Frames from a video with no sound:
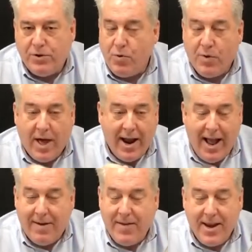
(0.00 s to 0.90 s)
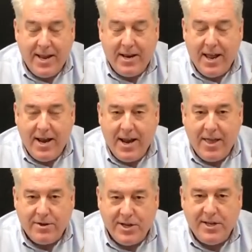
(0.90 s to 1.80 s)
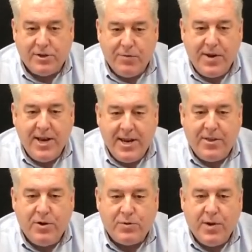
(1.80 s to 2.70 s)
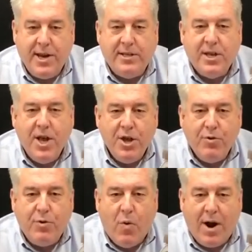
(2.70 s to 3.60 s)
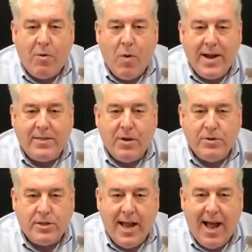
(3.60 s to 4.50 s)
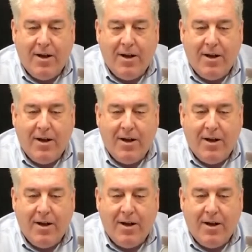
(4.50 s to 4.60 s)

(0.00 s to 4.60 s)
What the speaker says: You will not have any other chance. So if you needed those readings, you would want to write those down.